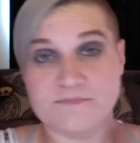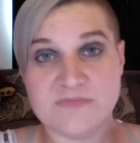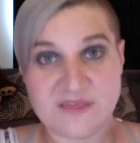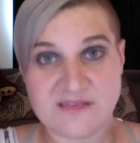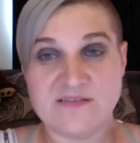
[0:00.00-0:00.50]

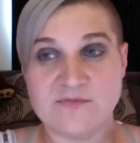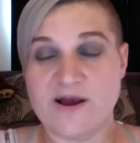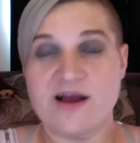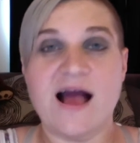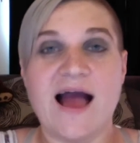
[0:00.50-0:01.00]
this is
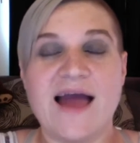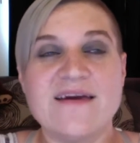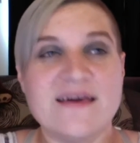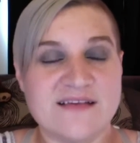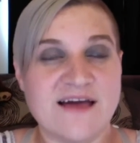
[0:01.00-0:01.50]
where
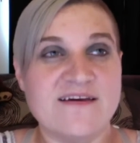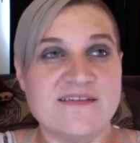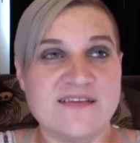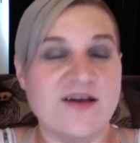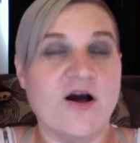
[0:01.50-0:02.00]
as
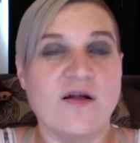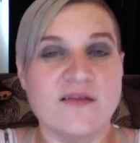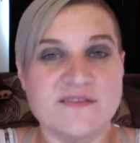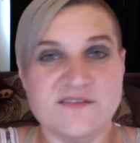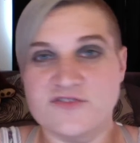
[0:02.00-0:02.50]
I call
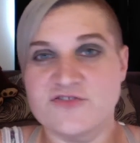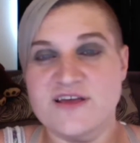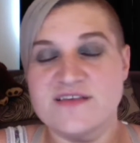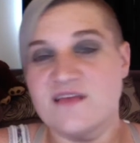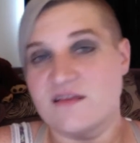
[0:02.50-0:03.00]
it, the surgery
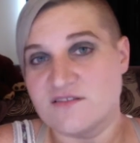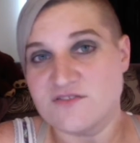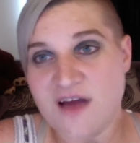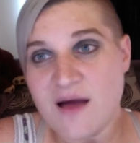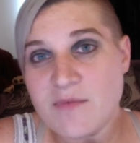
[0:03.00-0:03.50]
has done its
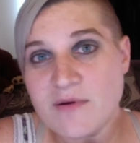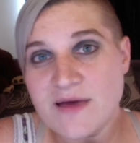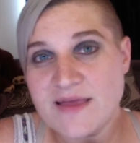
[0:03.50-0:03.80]
job,